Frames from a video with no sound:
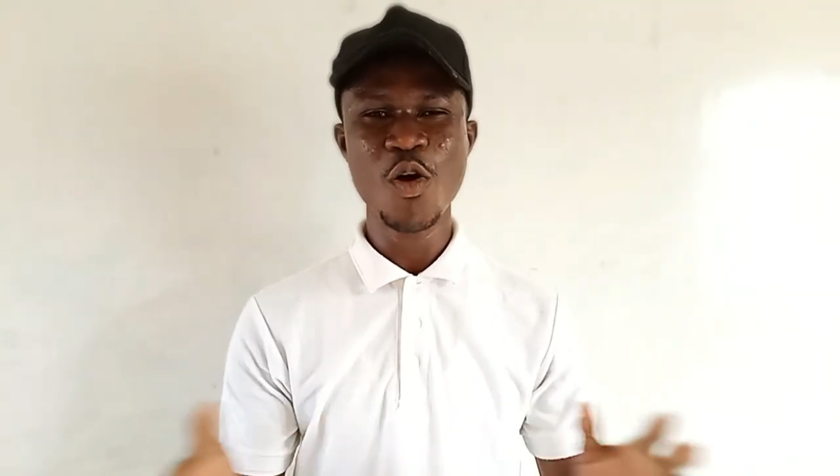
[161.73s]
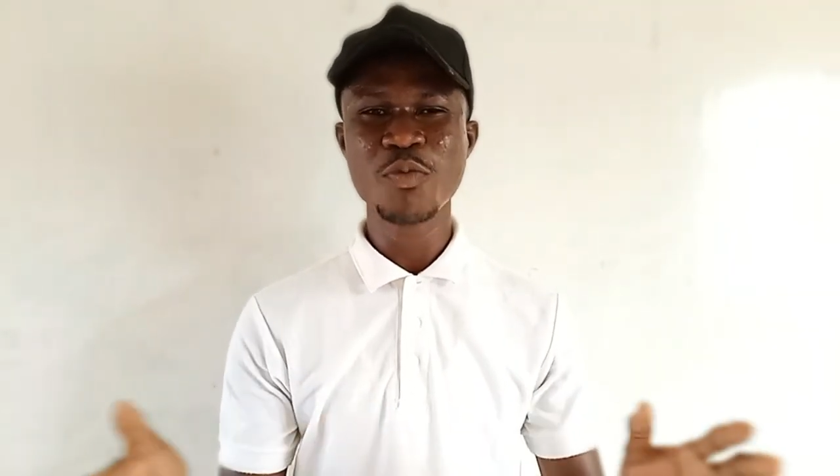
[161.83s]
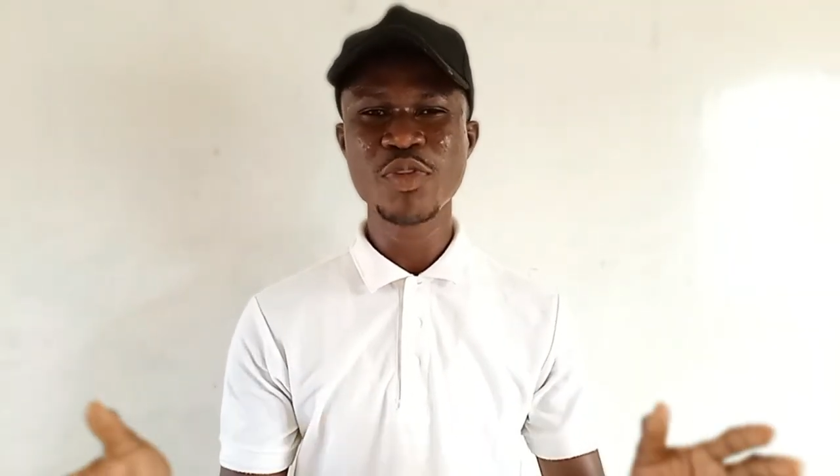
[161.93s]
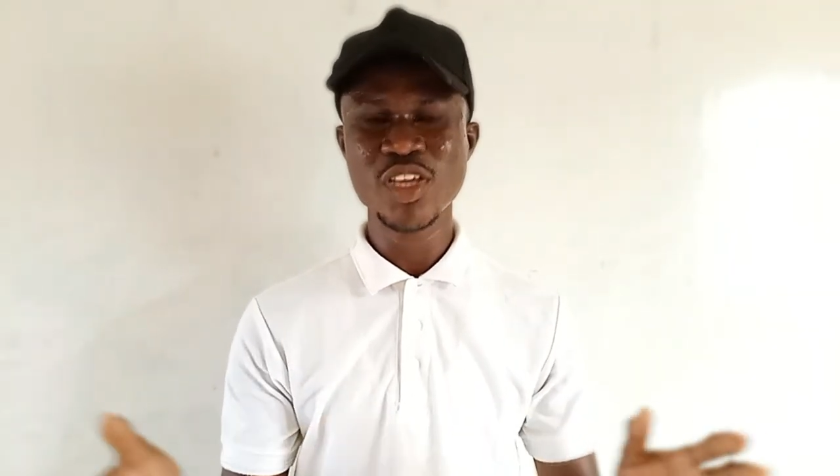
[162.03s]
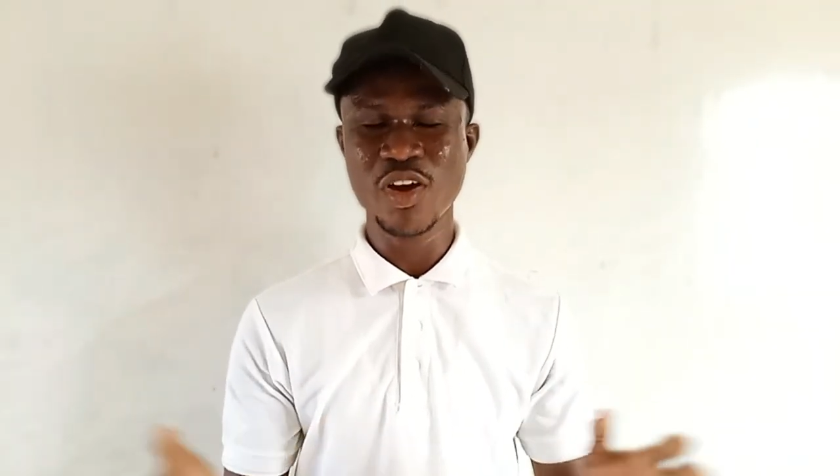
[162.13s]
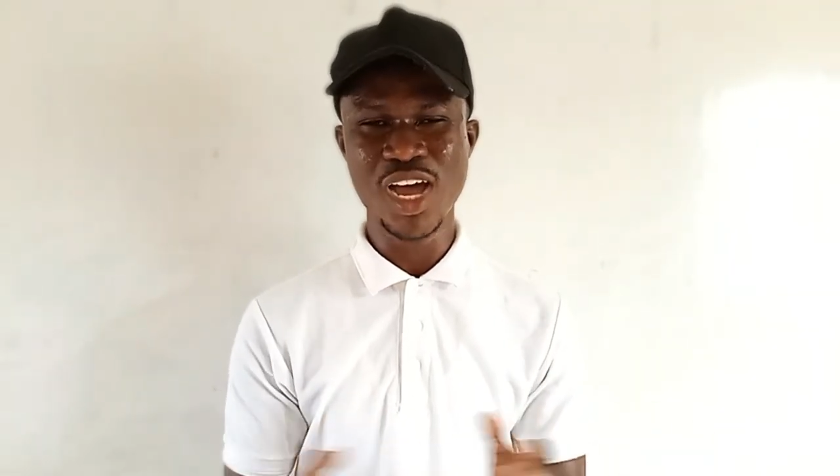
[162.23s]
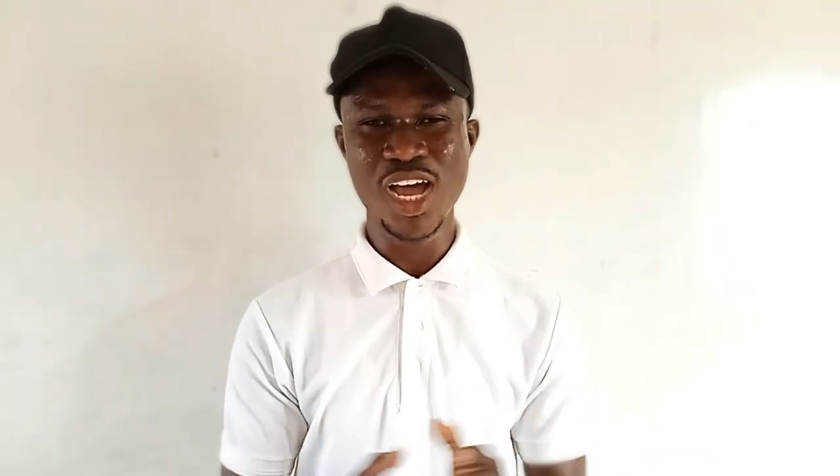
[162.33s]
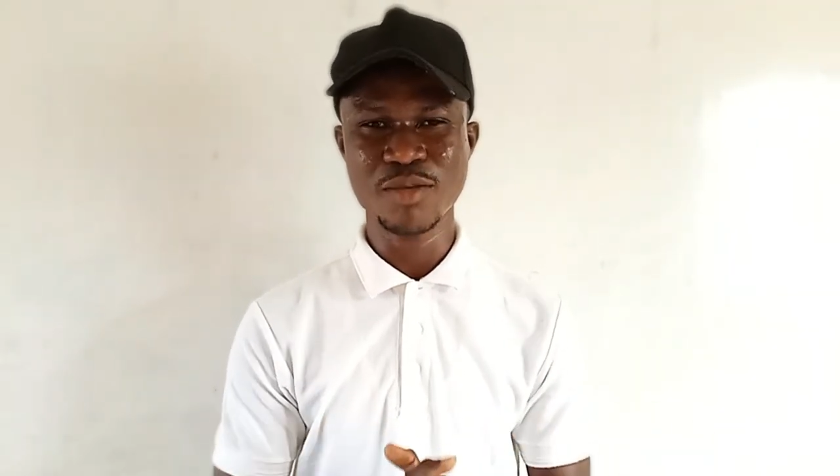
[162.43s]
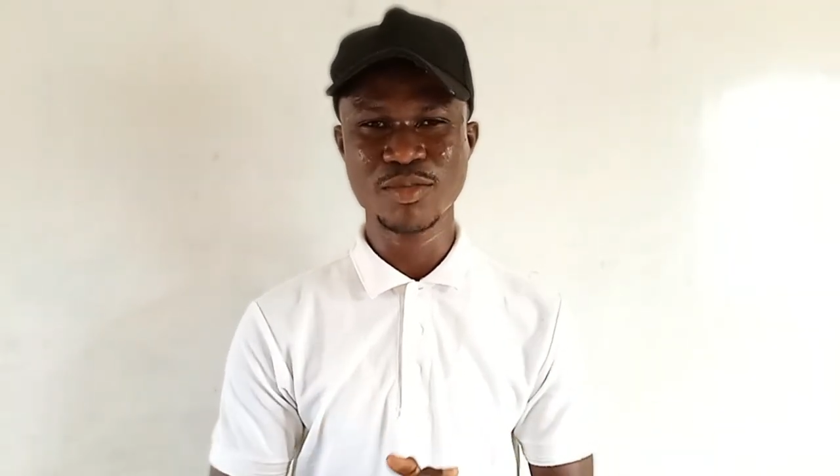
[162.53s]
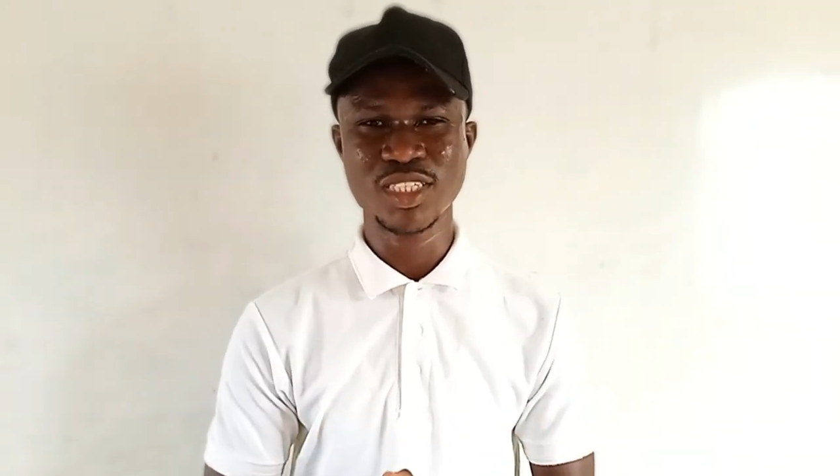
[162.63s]
open your
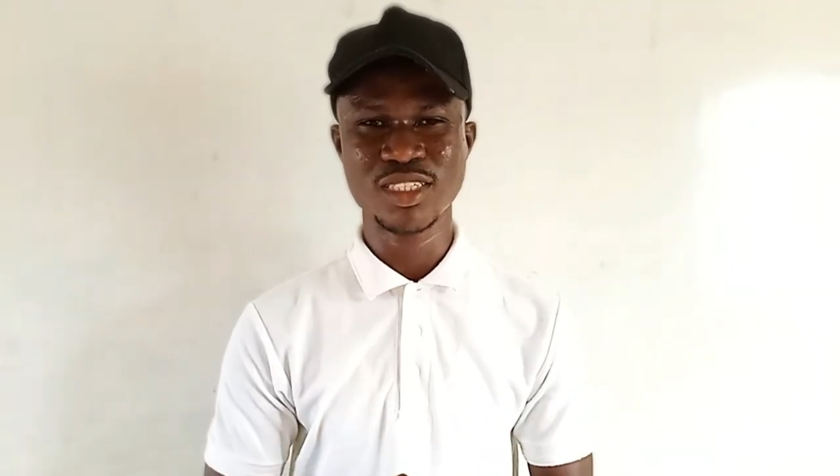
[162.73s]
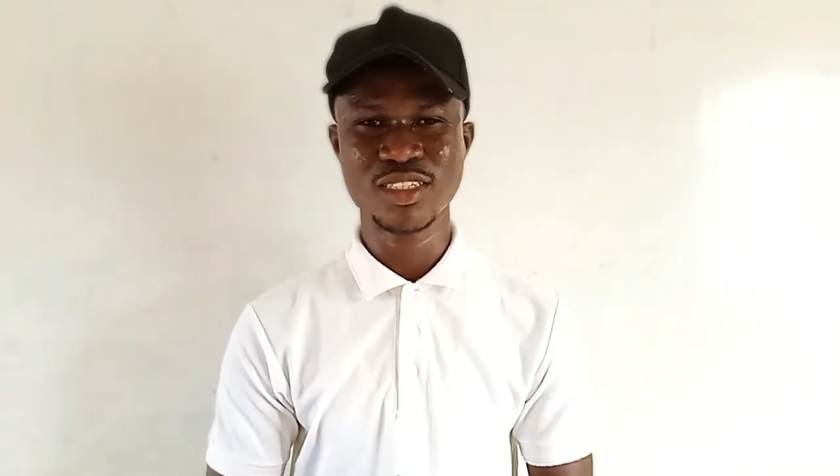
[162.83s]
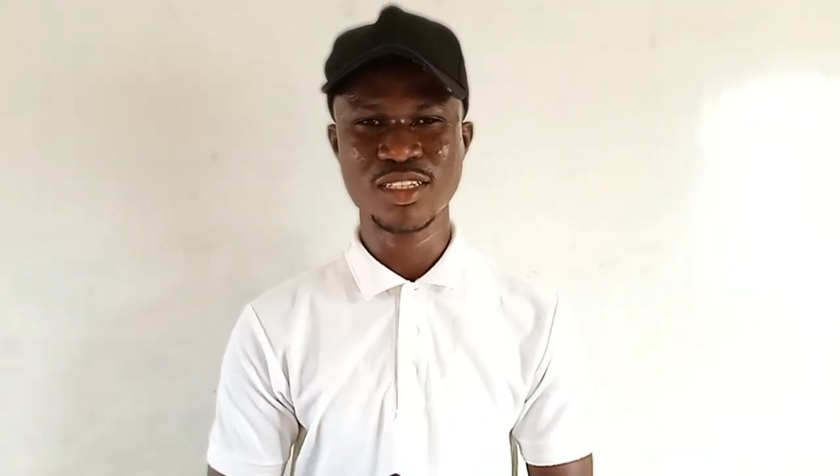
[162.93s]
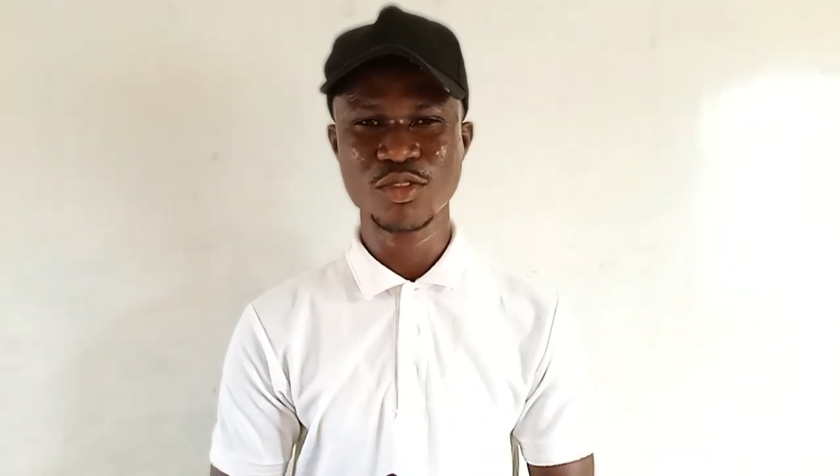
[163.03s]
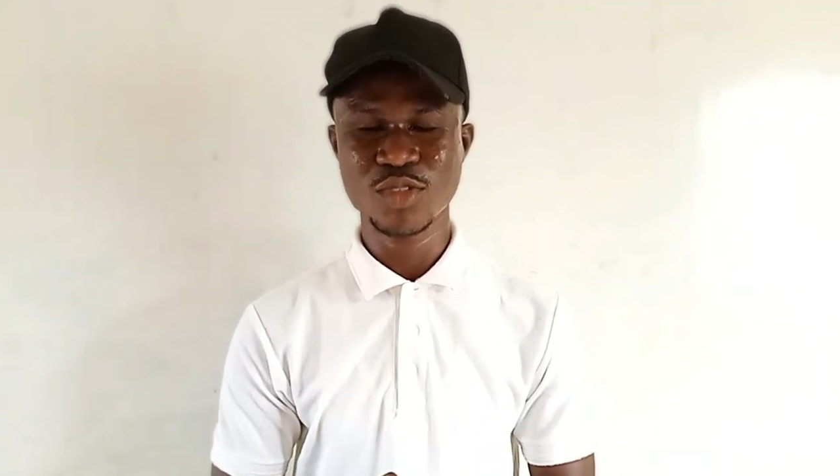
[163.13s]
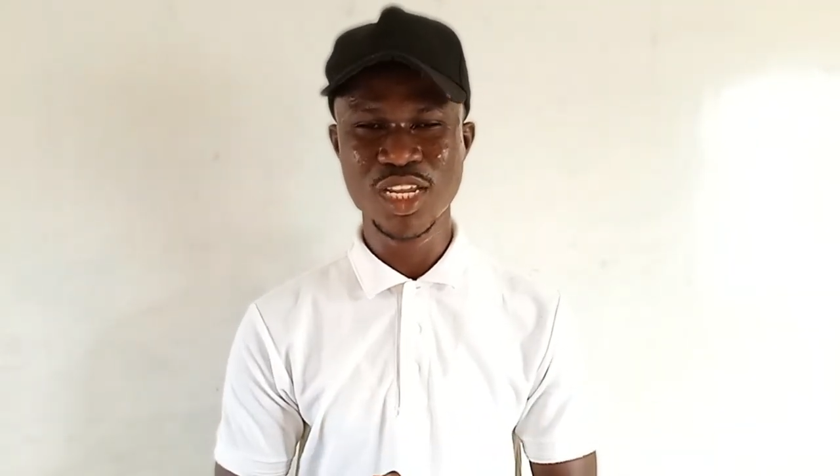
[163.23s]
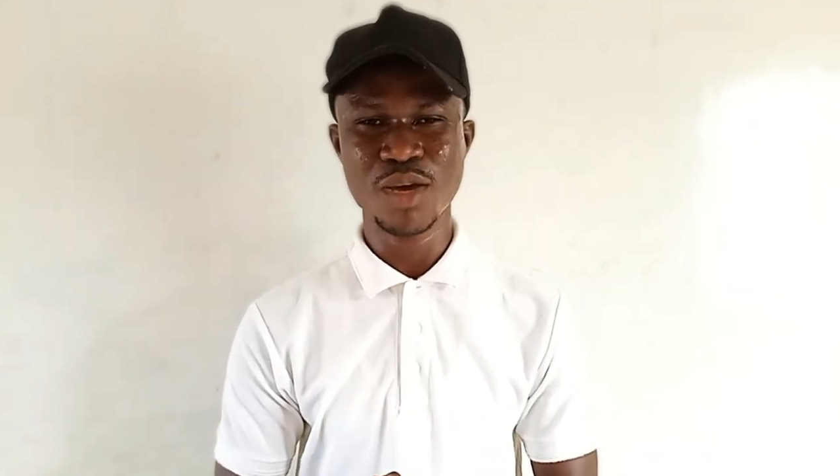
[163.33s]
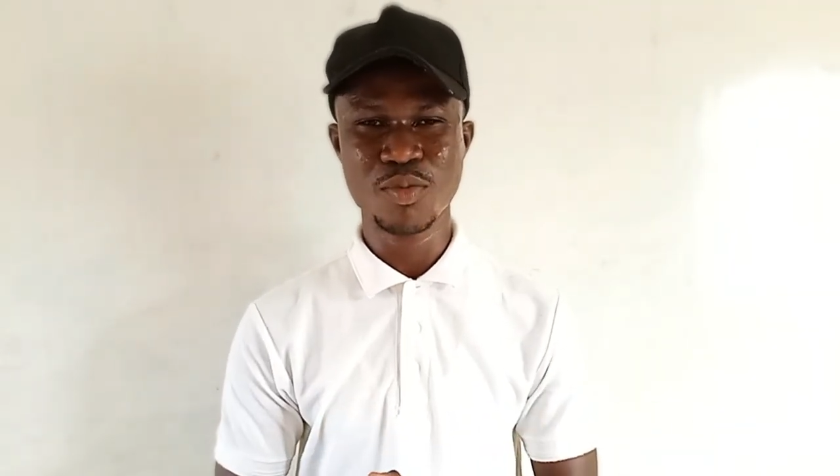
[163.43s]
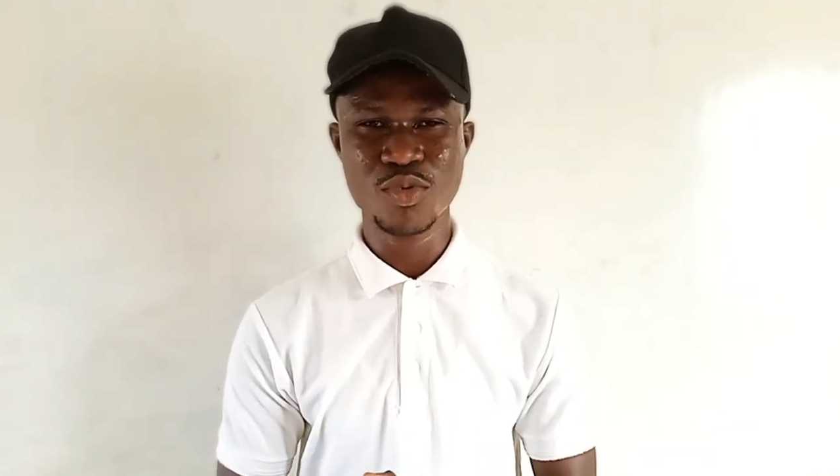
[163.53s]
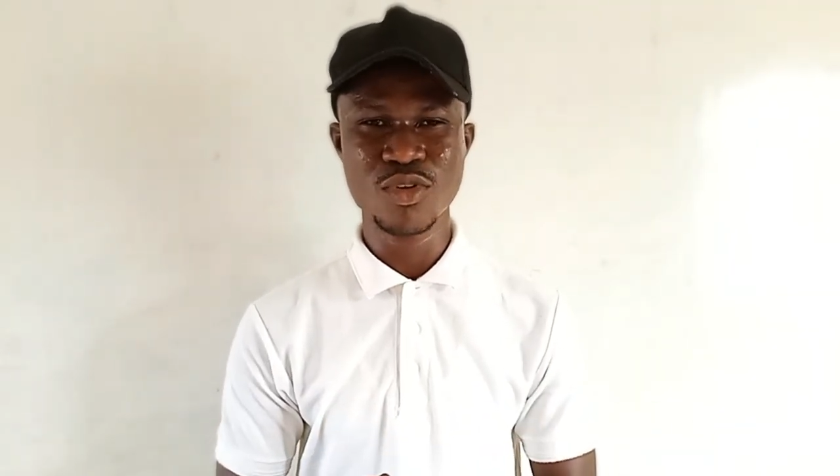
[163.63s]
arms to
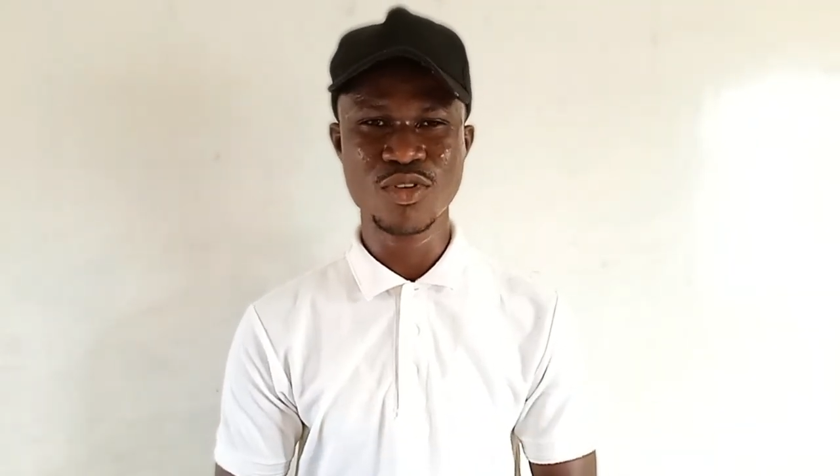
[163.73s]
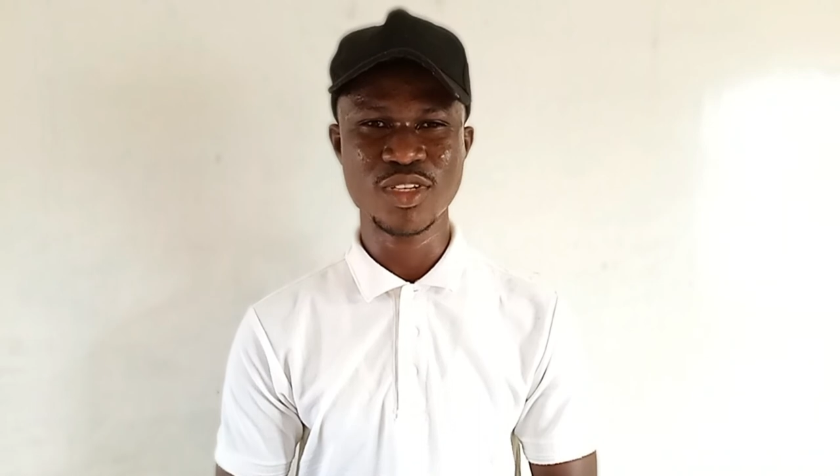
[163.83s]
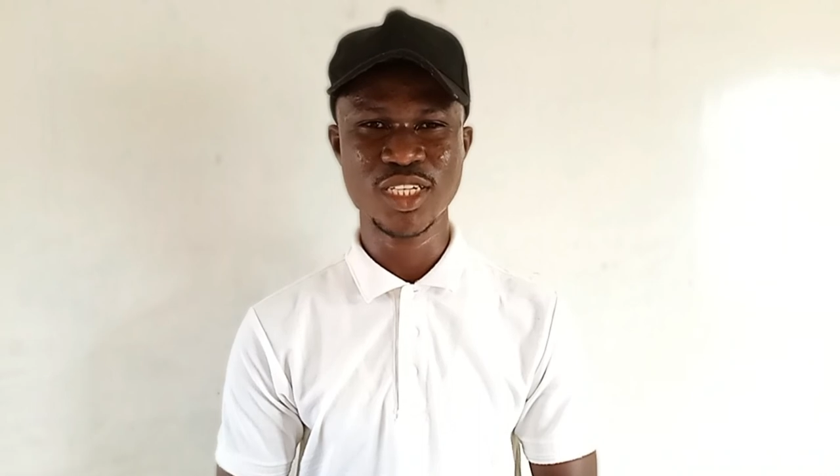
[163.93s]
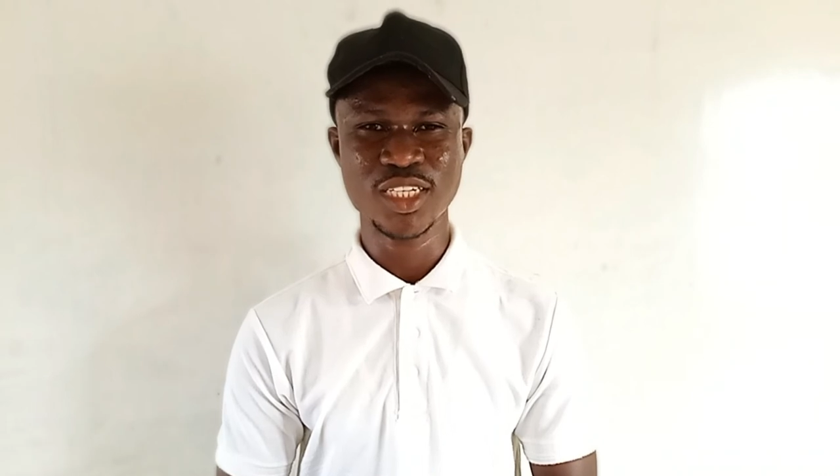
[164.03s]
the poor,